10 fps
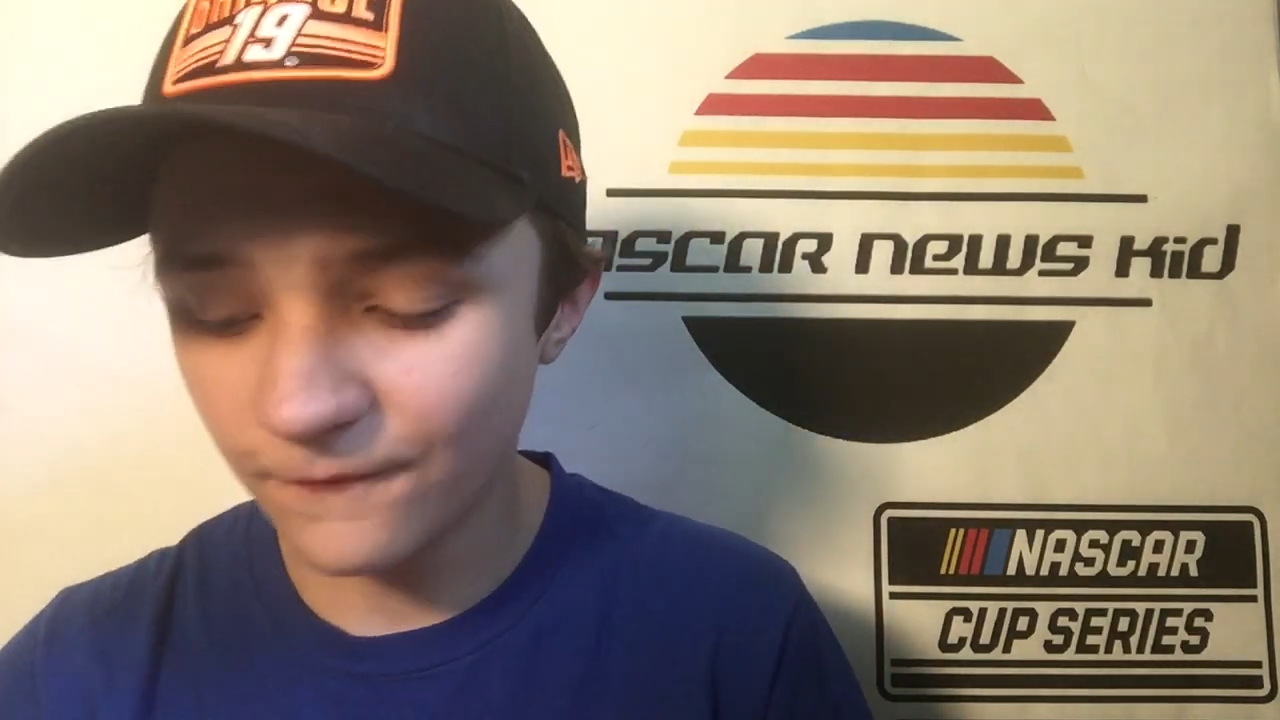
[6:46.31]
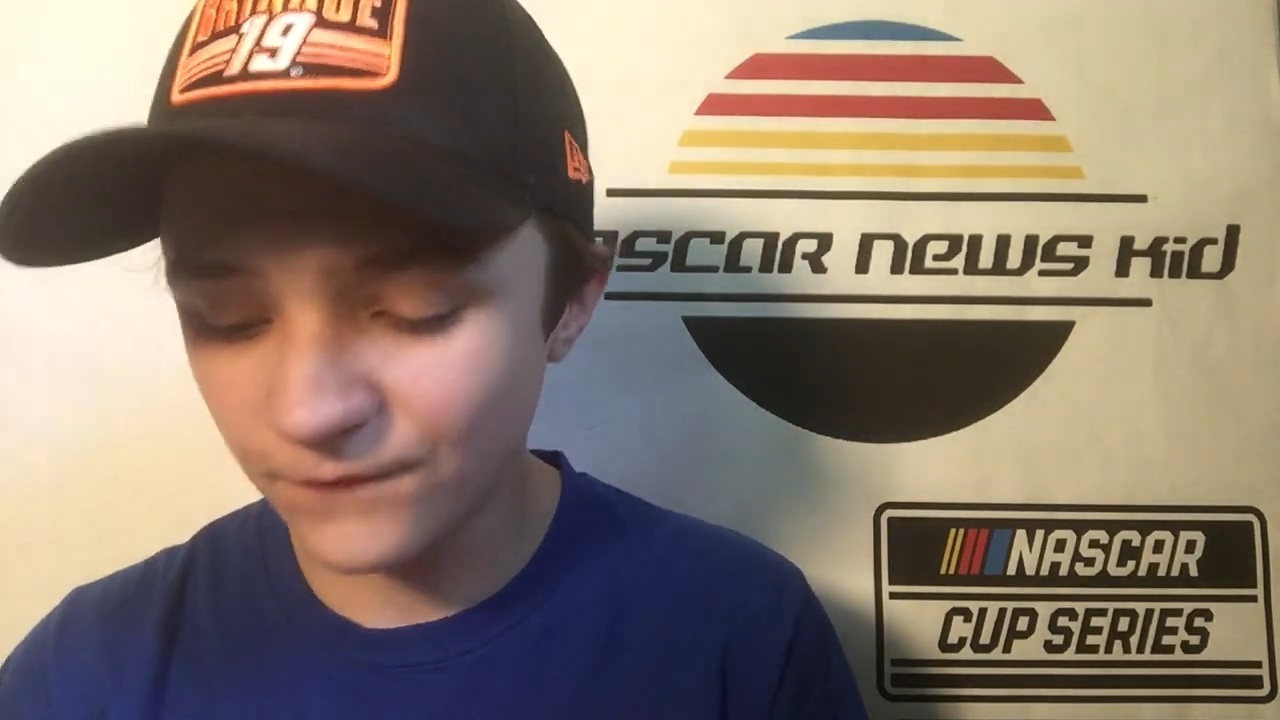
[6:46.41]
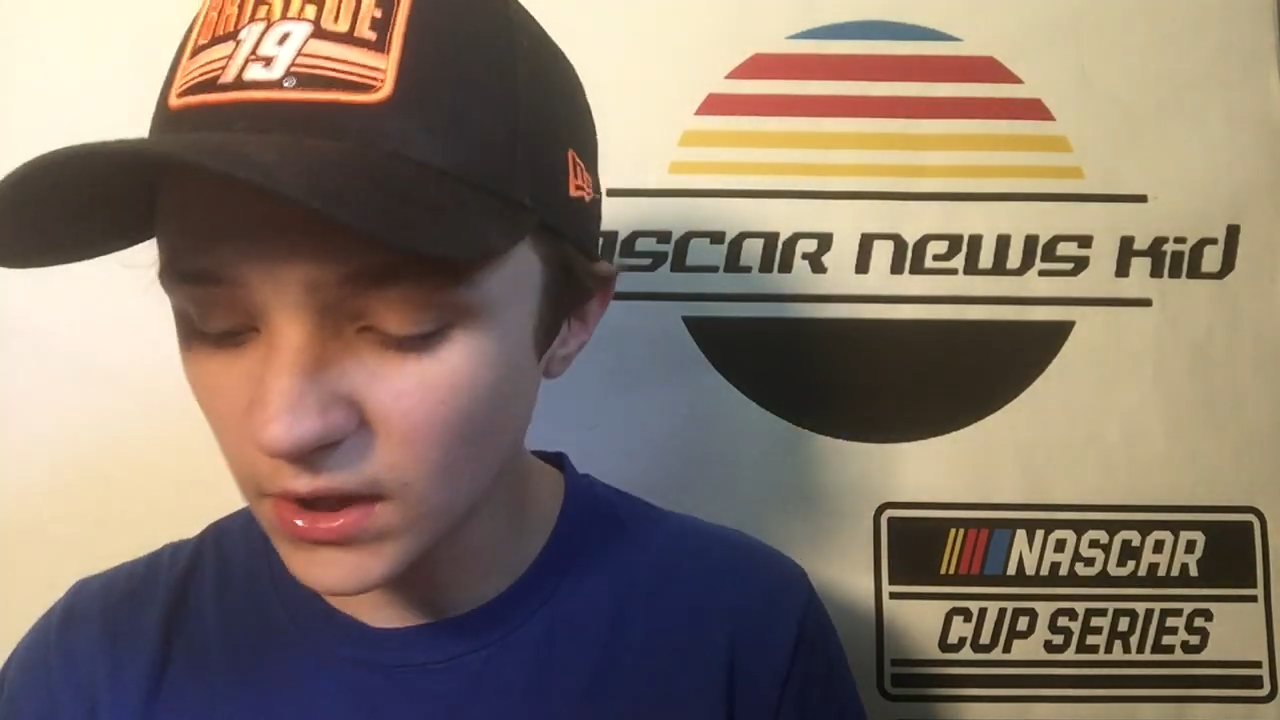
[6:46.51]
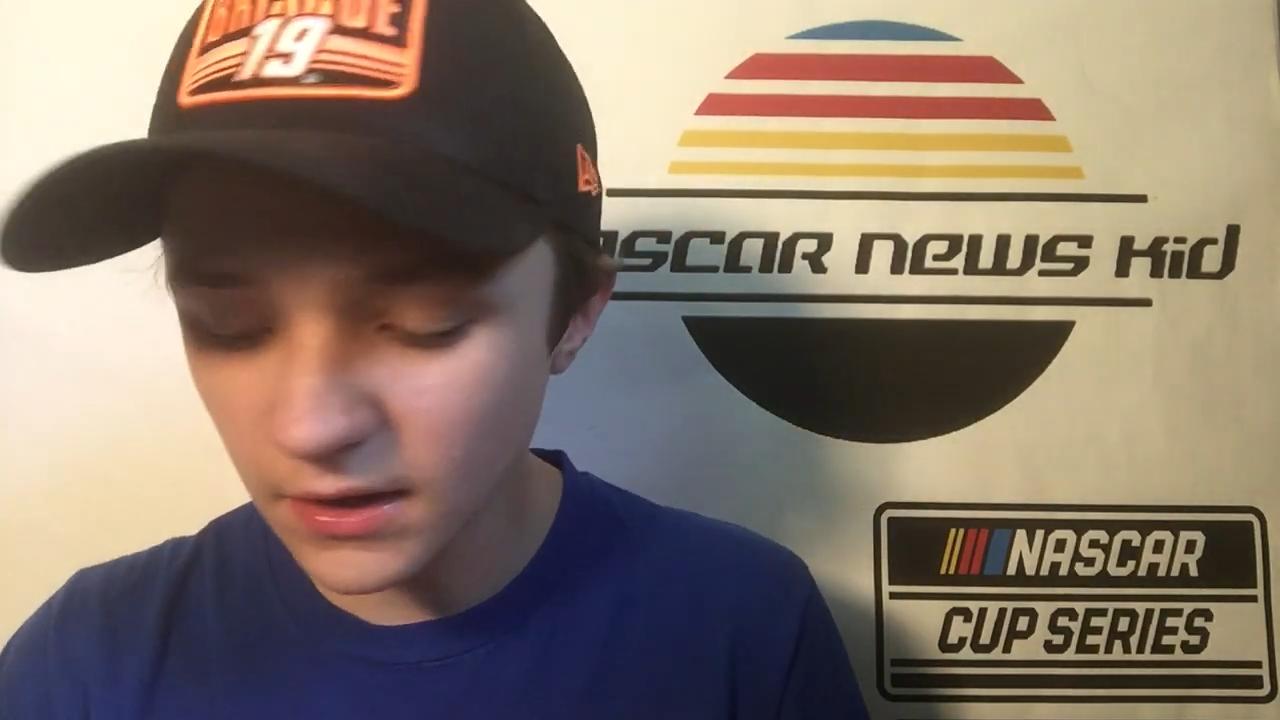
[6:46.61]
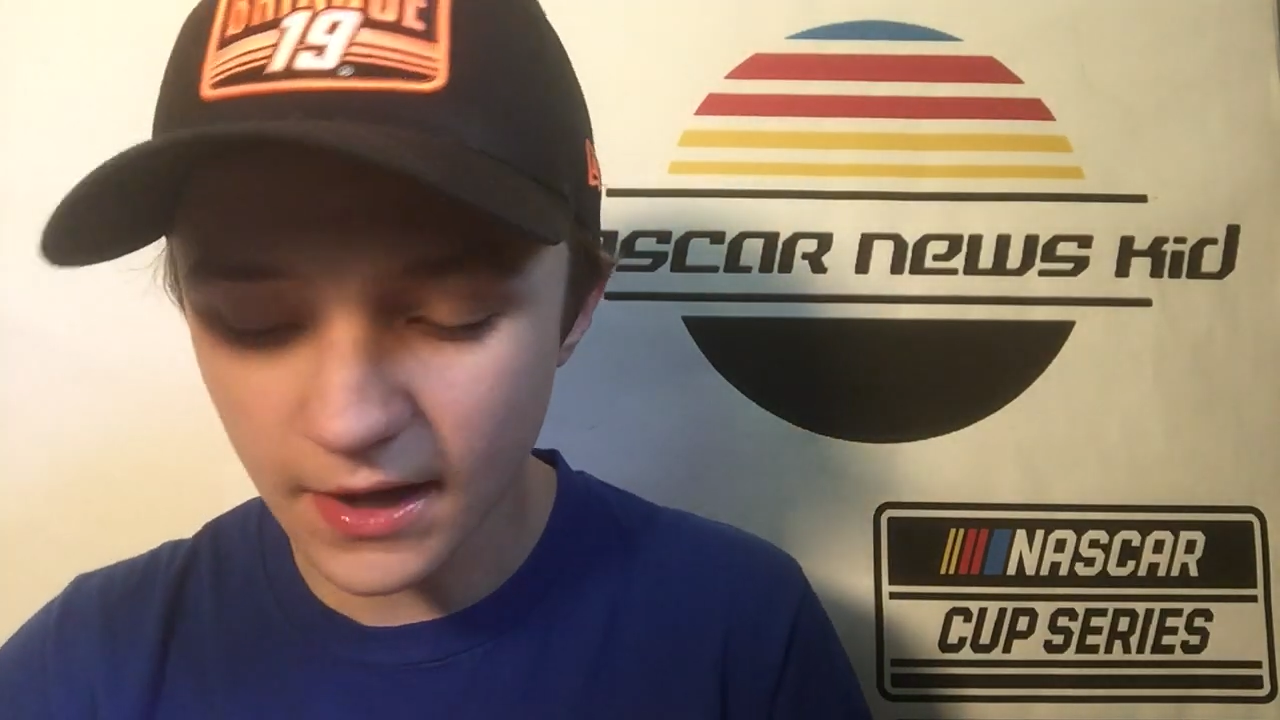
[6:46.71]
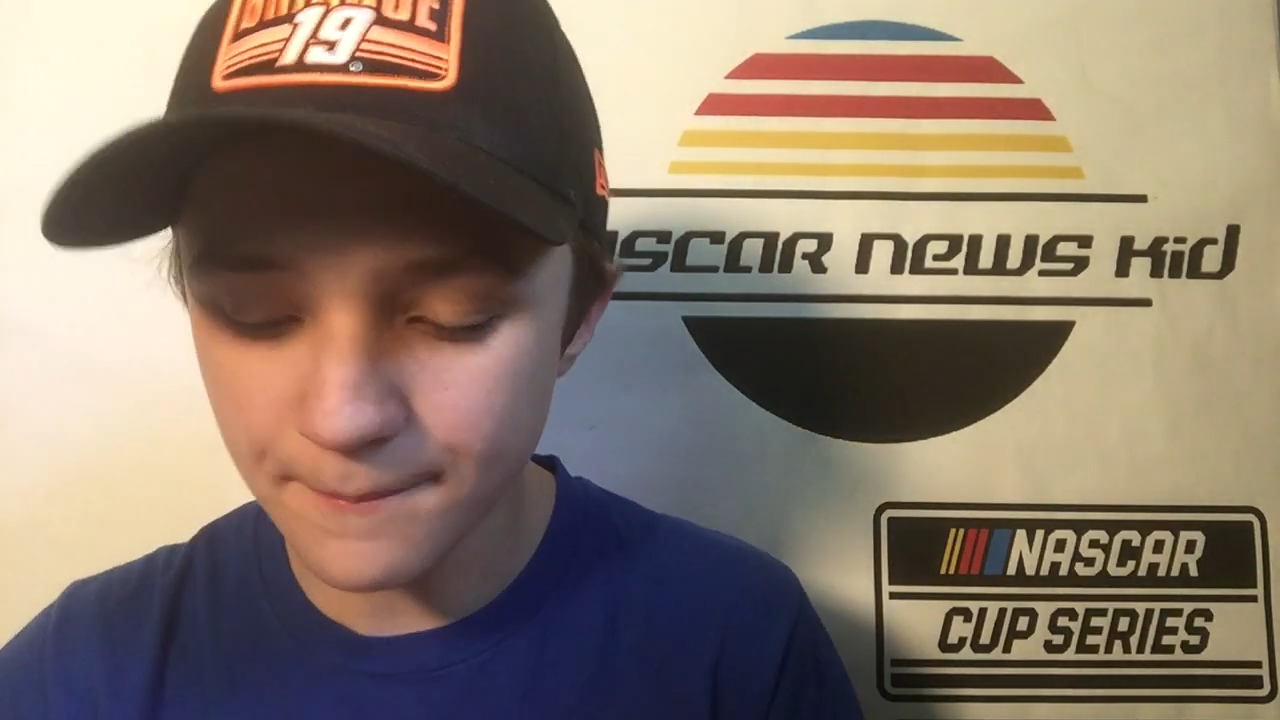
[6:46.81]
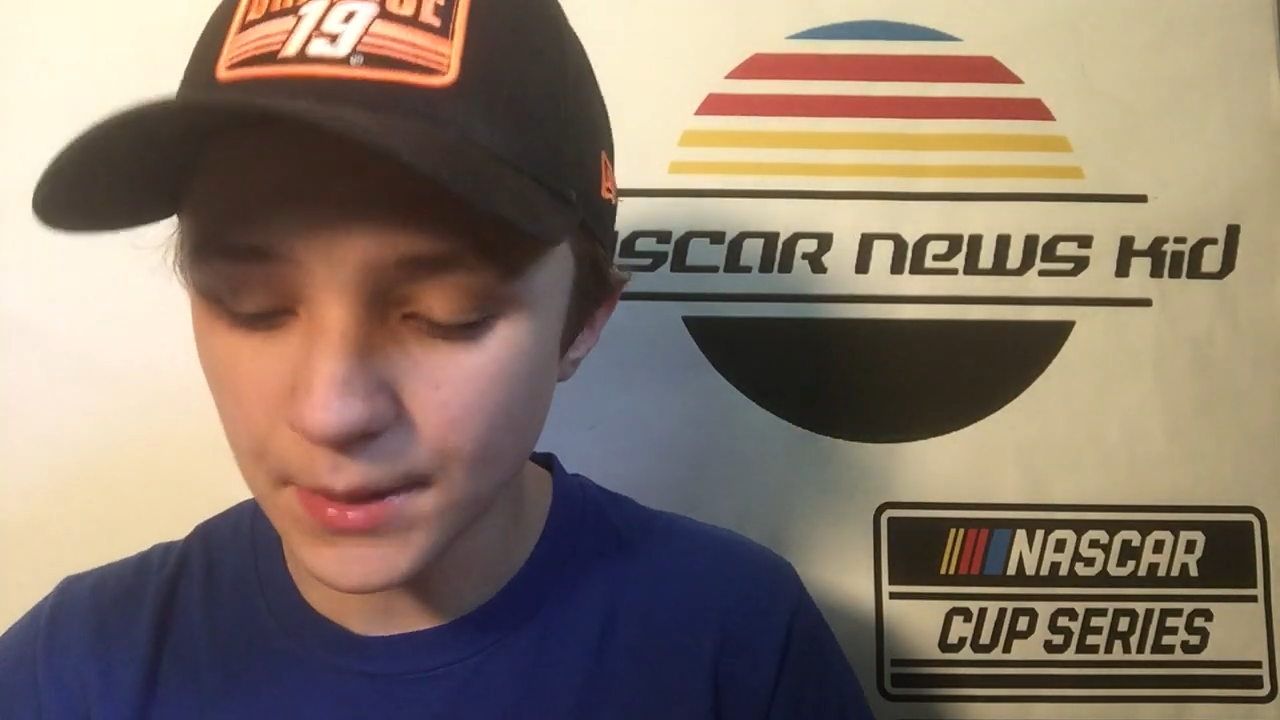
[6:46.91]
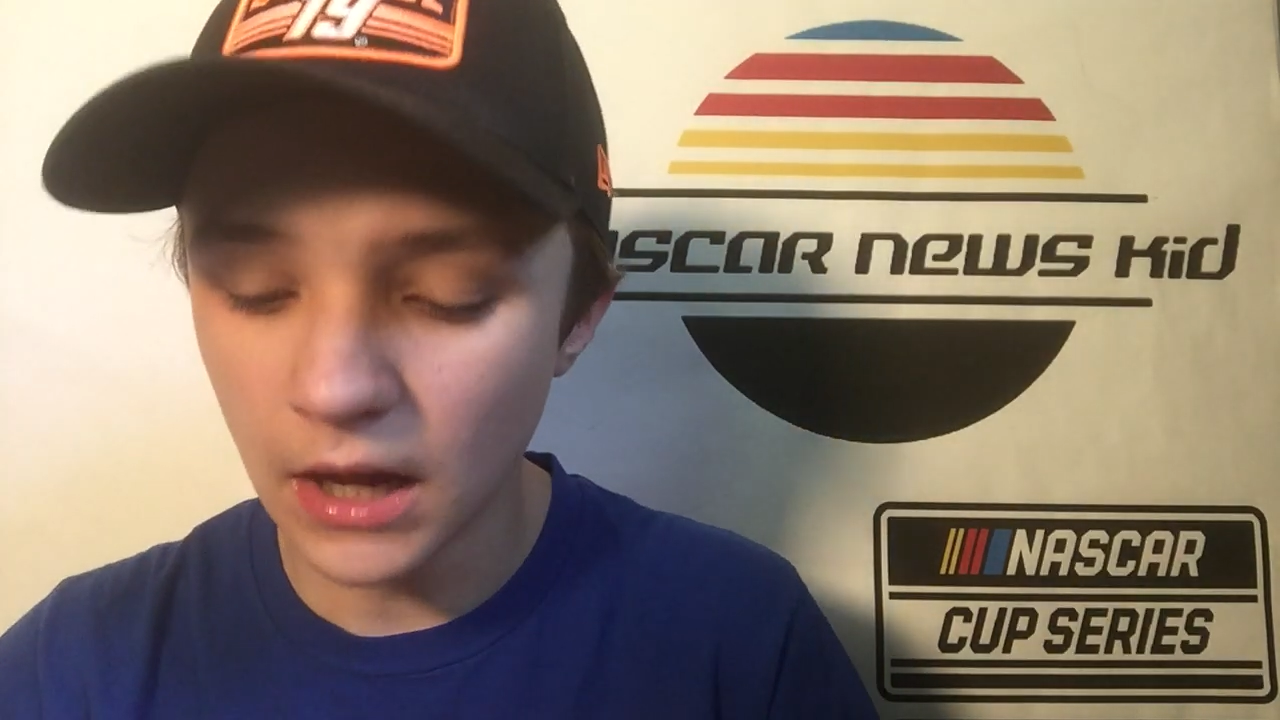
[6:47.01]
fill it up